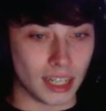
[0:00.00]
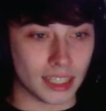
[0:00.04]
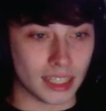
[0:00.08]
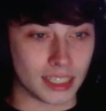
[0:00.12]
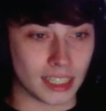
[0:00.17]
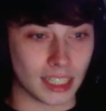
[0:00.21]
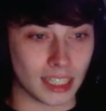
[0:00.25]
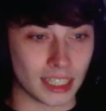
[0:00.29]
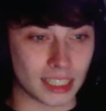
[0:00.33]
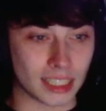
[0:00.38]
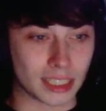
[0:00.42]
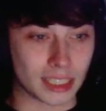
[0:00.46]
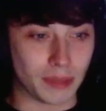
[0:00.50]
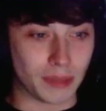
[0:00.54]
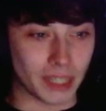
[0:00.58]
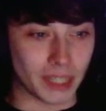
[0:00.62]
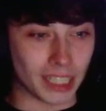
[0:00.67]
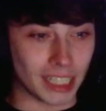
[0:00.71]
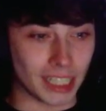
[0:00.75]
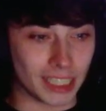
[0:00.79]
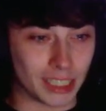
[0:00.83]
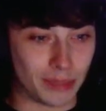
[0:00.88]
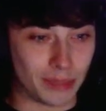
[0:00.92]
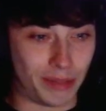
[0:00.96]
didn't
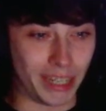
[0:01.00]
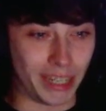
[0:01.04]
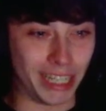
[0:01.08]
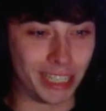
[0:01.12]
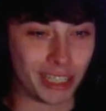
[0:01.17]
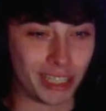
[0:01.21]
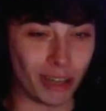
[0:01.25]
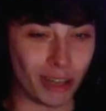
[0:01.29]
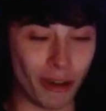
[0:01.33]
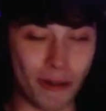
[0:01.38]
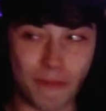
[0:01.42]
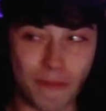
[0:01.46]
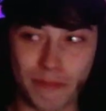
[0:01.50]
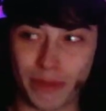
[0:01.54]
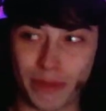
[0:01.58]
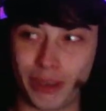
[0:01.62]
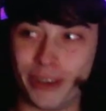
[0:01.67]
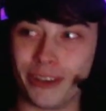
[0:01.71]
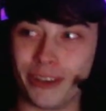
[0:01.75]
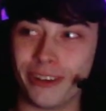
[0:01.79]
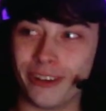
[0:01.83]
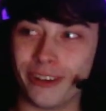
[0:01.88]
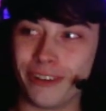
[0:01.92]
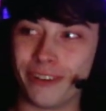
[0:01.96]
expect that to be so
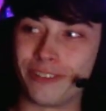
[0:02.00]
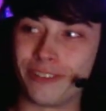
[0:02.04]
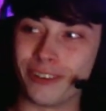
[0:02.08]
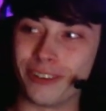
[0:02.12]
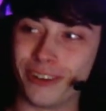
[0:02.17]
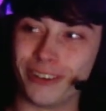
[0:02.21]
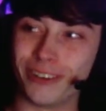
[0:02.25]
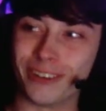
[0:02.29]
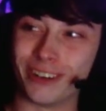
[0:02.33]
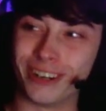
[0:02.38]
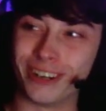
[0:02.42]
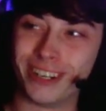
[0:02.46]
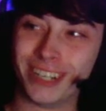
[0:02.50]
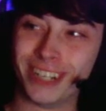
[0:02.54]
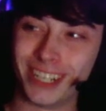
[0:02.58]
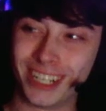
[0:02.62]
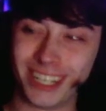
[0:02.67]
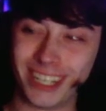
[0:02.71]
beautiful.